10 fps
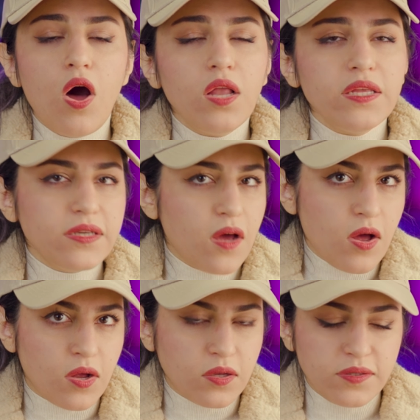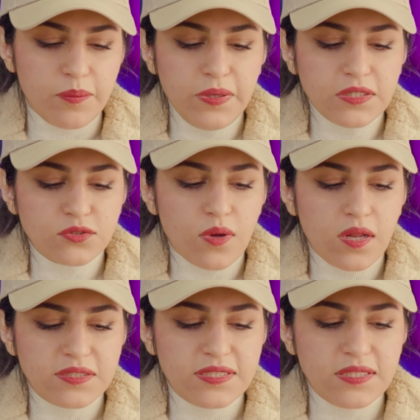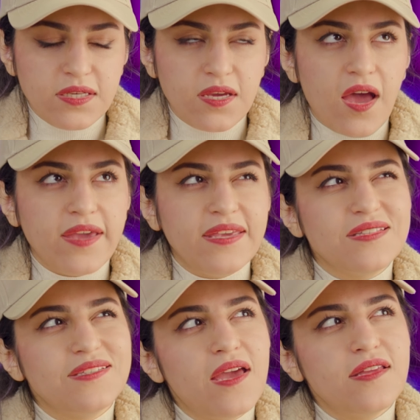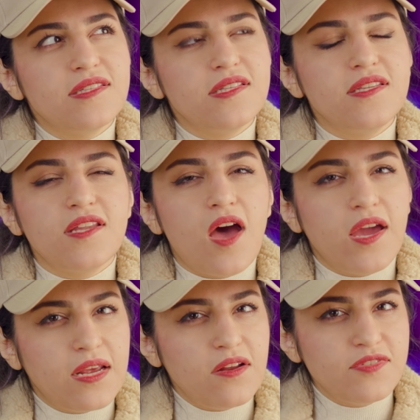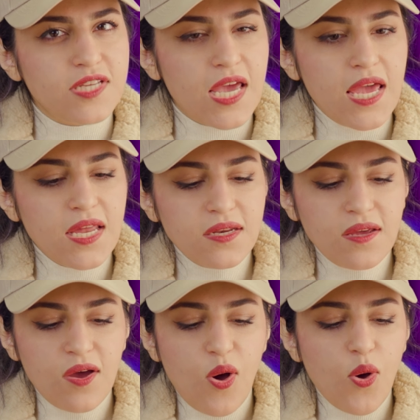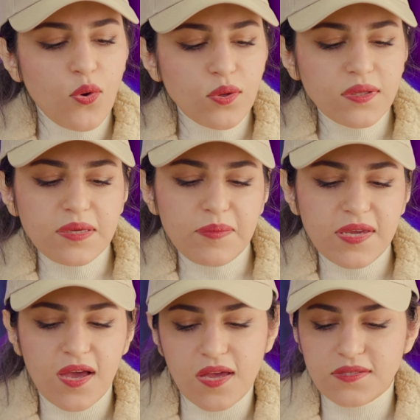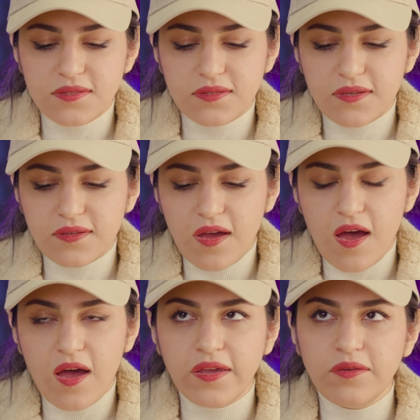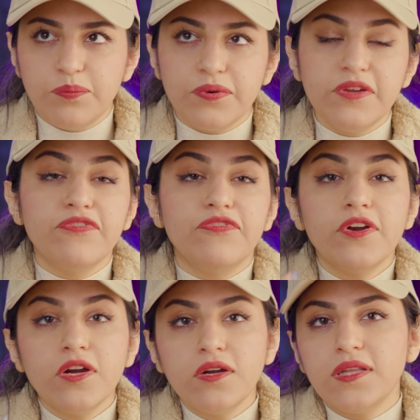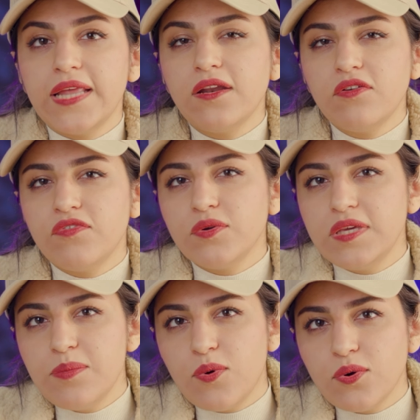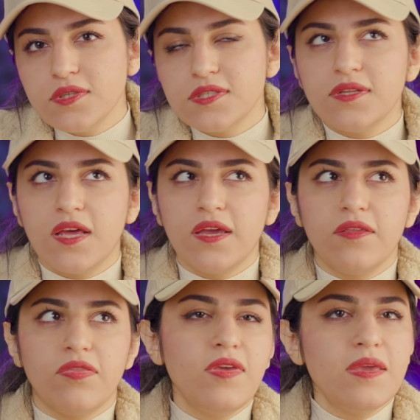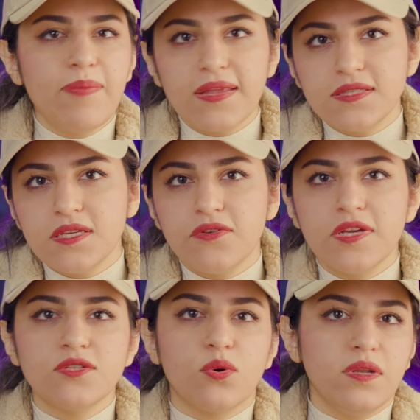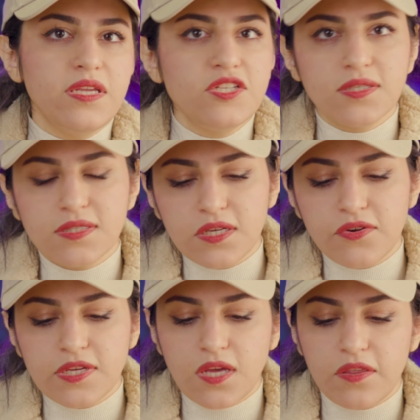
all in all, the build quality, I can say it's 9 out of 10, only because I prefer Lenovo keyboards like ThinkPad series or Legion series. I